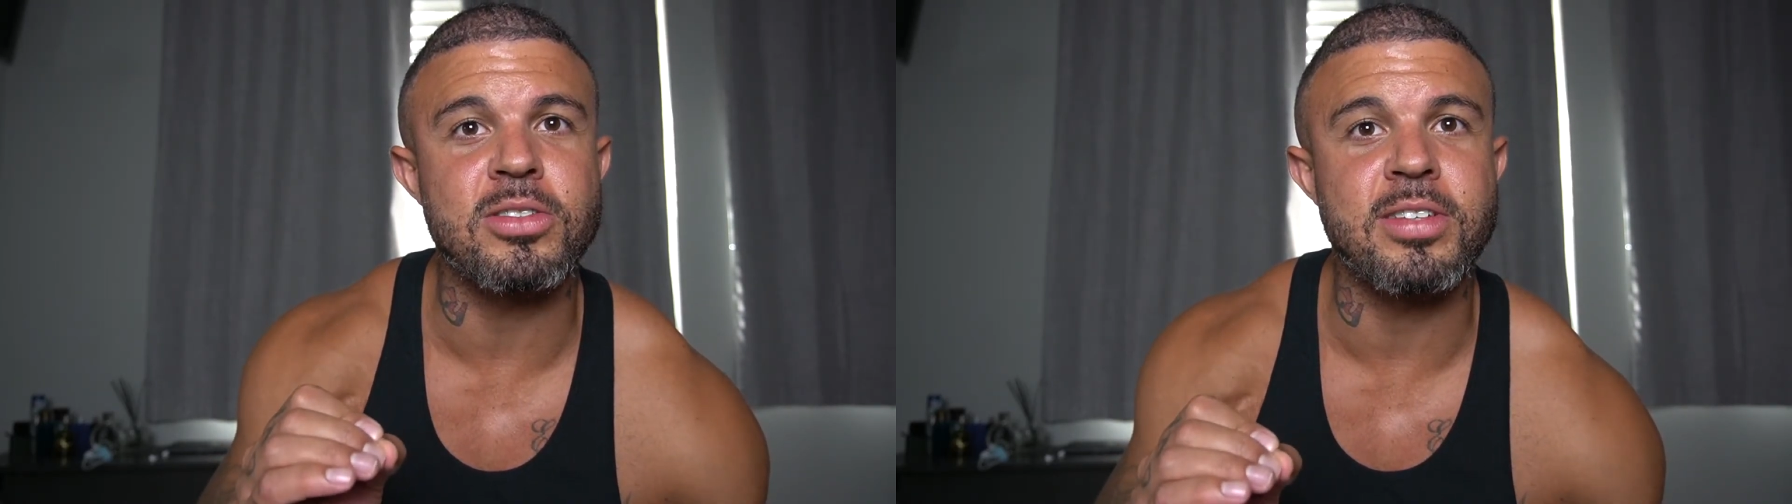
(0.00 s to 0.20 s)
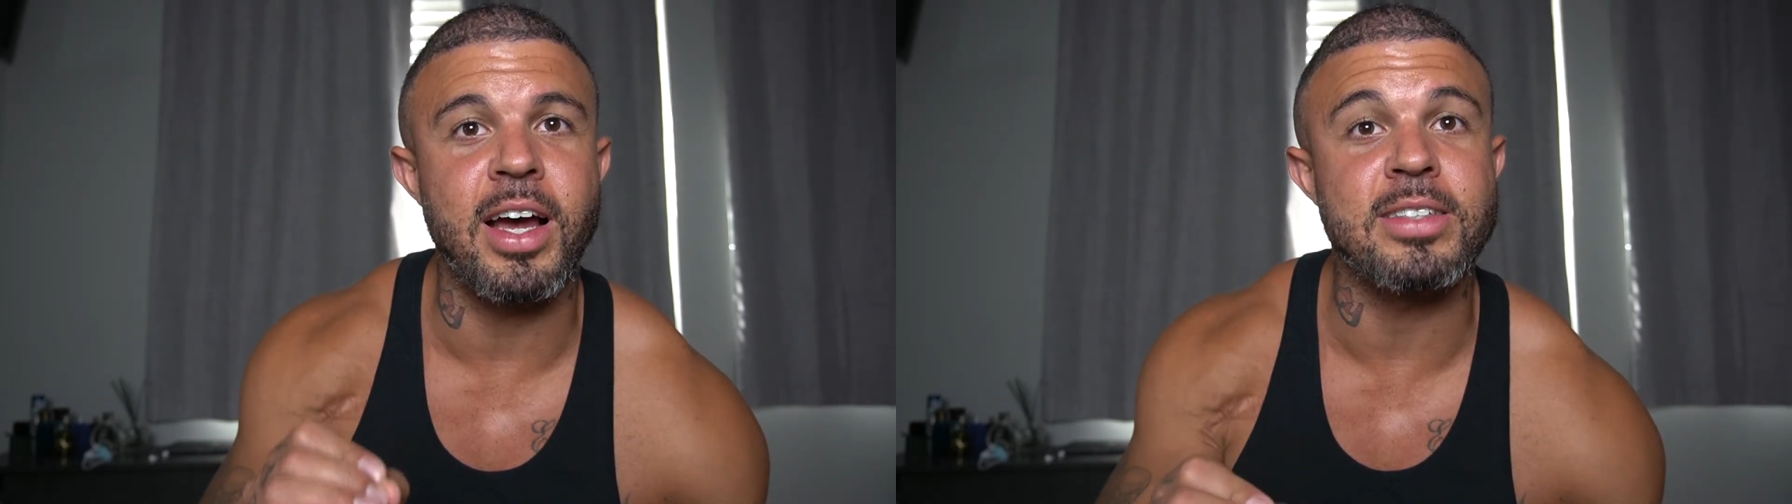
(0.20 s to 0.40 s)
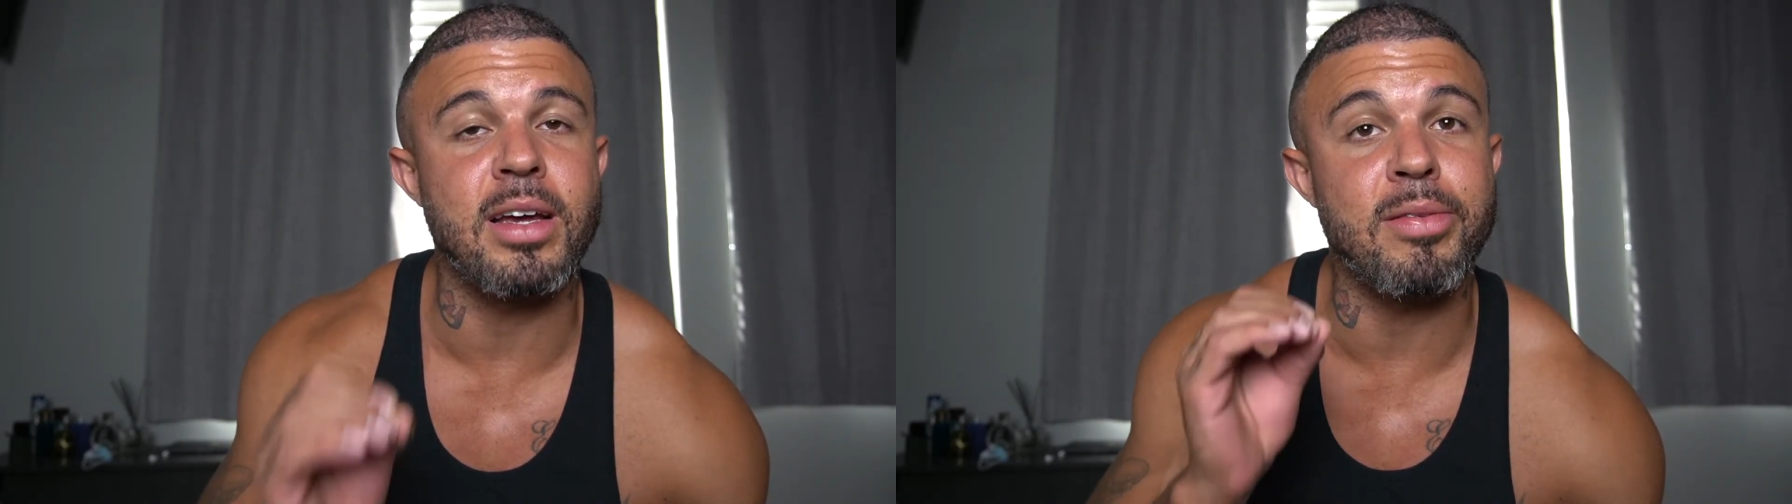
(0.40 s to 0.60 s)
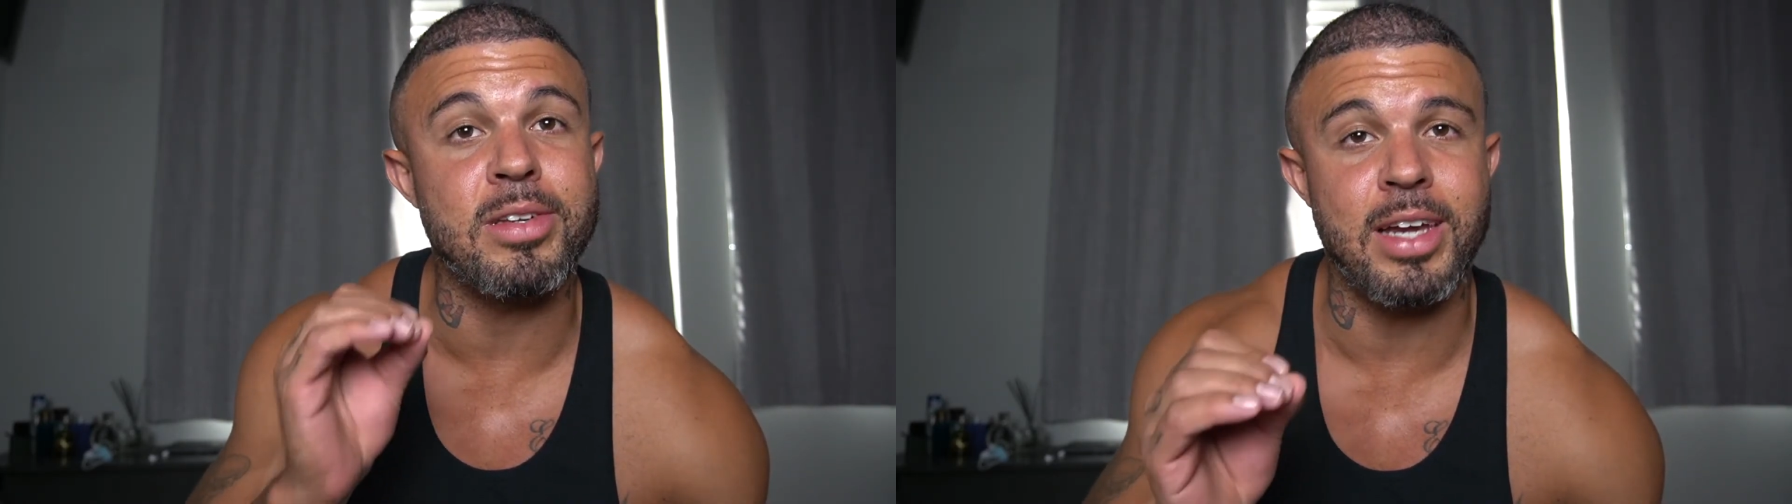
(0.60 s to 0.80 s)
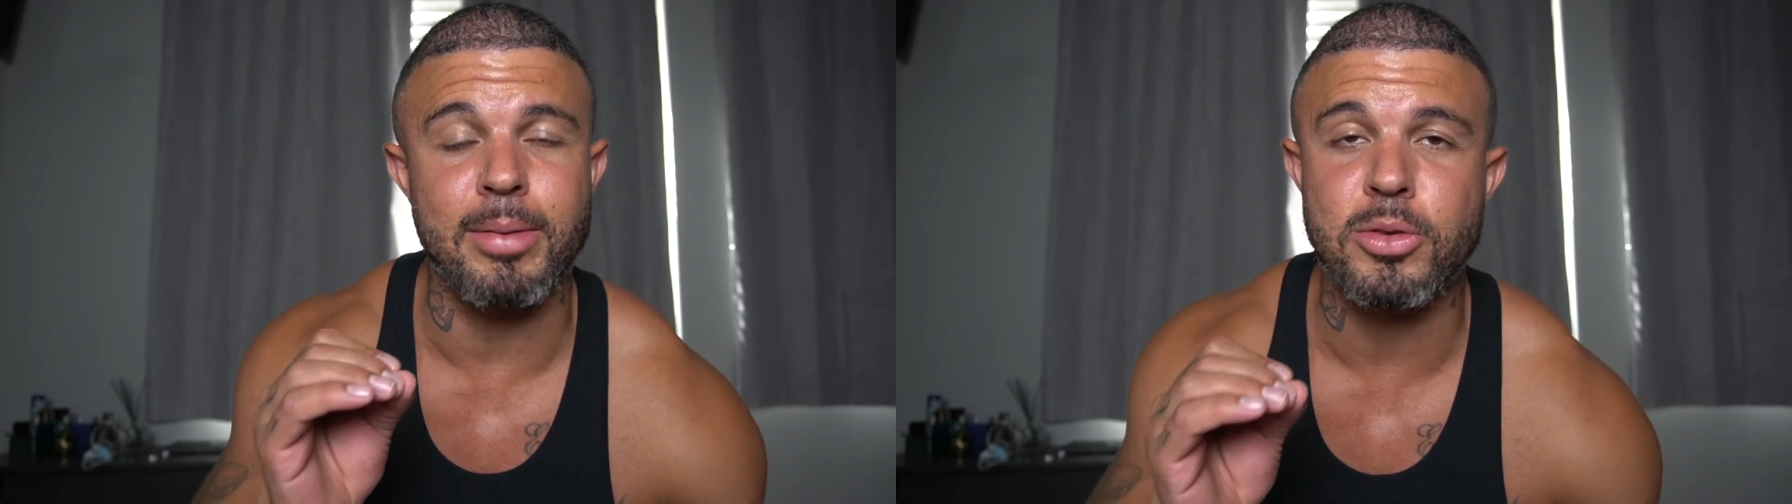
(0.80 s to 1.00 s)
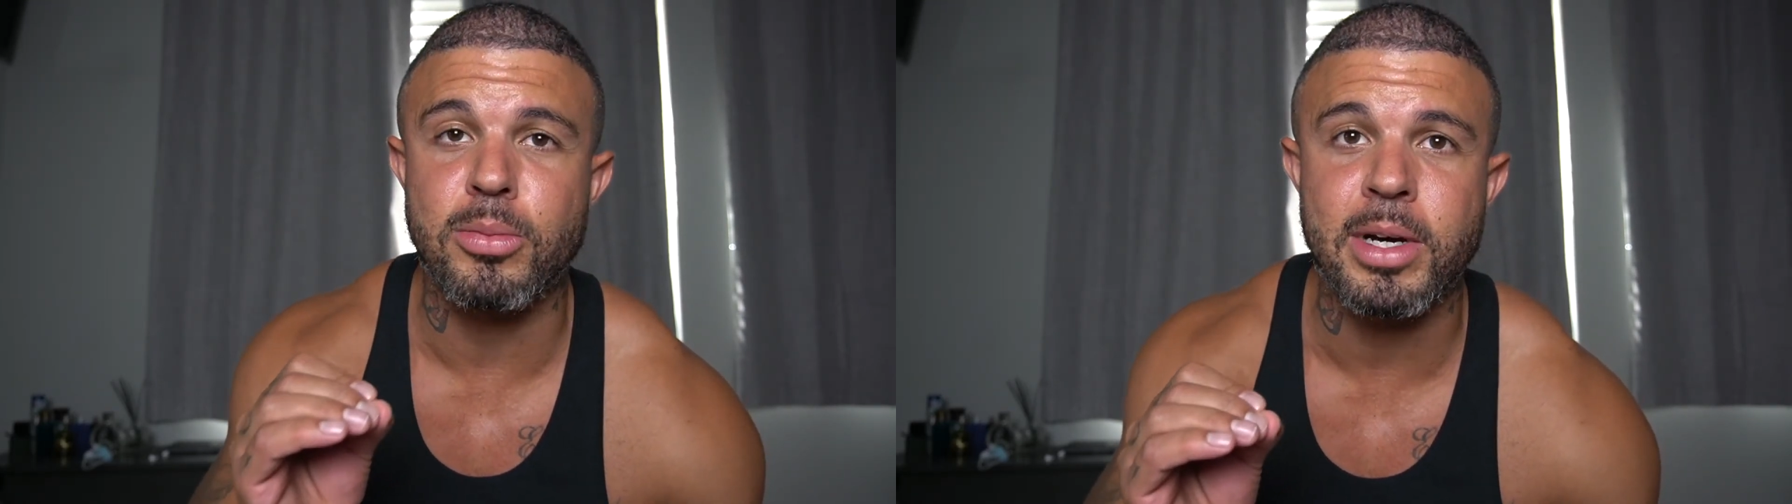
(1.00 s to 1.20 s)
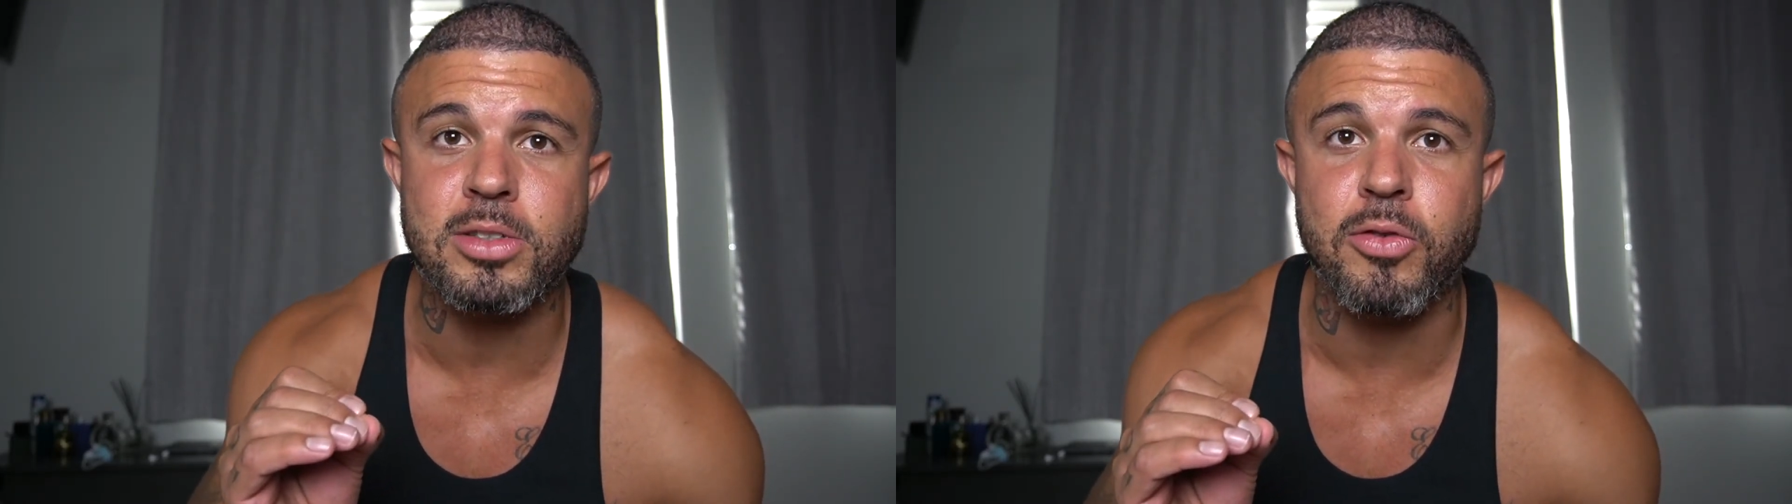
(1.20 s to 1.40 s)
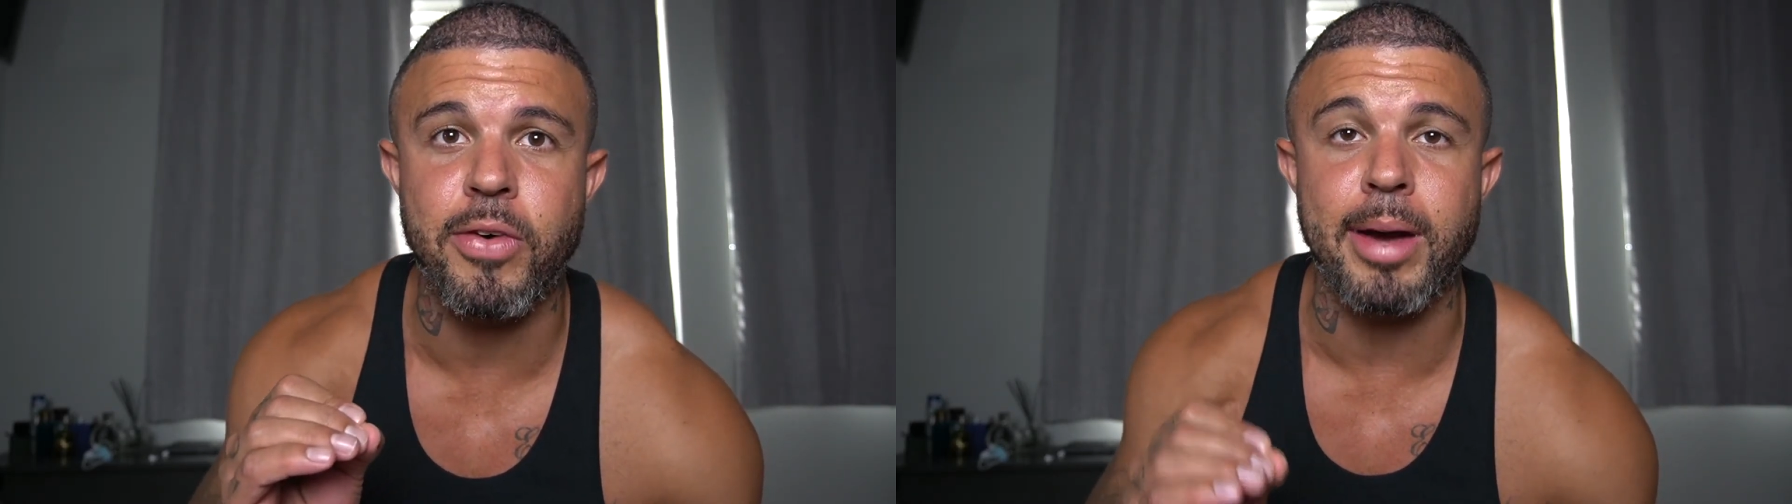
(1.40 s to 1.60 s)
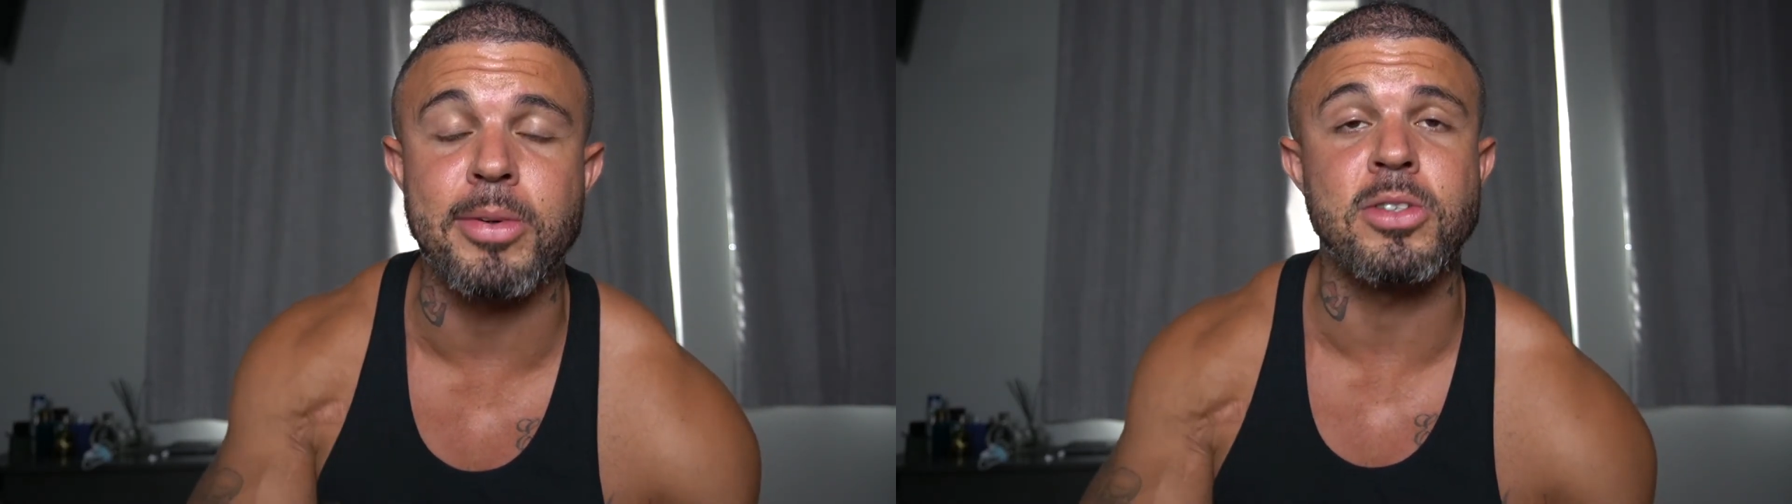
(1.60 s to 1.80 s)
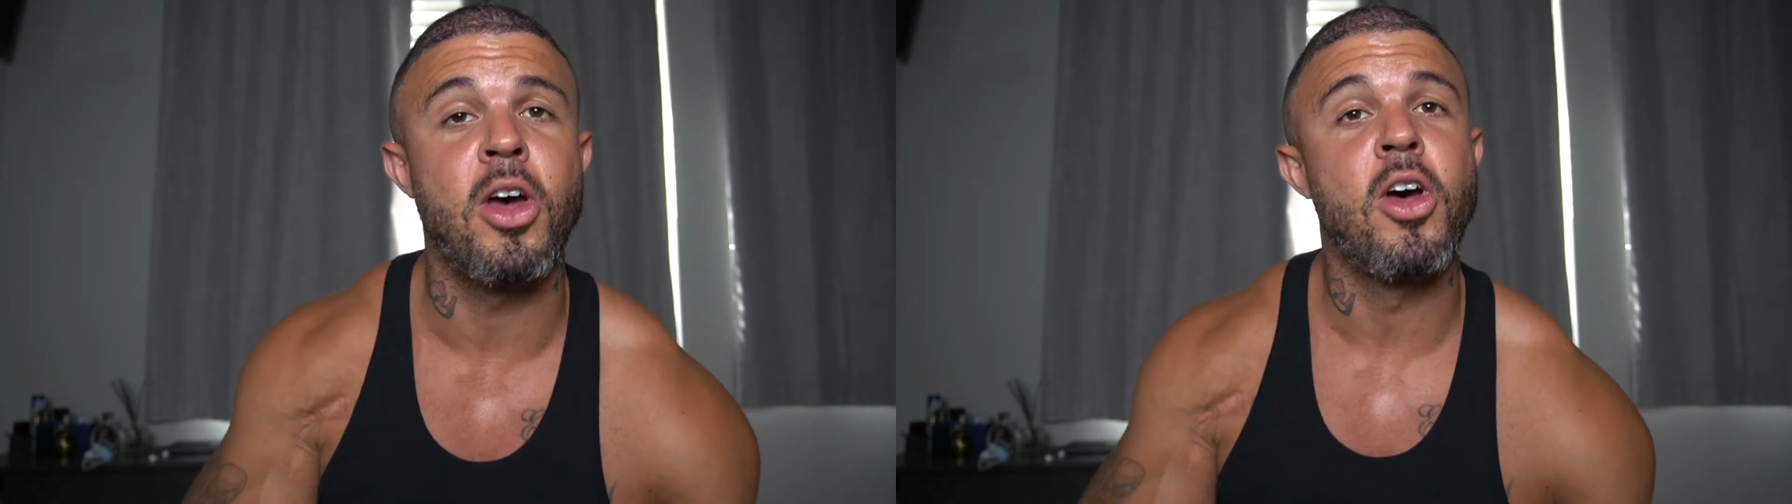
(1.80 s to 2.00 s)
size of the type 2 muscle fibers.